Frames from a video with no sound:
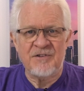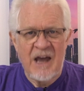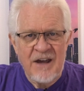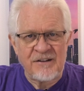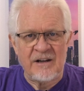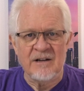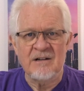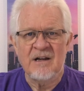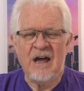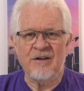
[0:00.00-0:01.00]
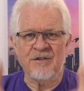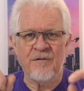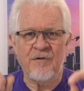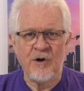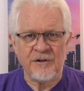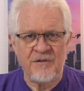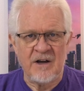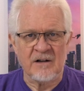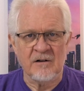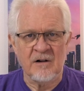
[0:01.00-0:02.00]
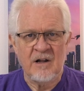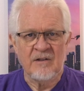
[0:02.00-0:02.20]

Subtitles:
Tesla as the first vehicle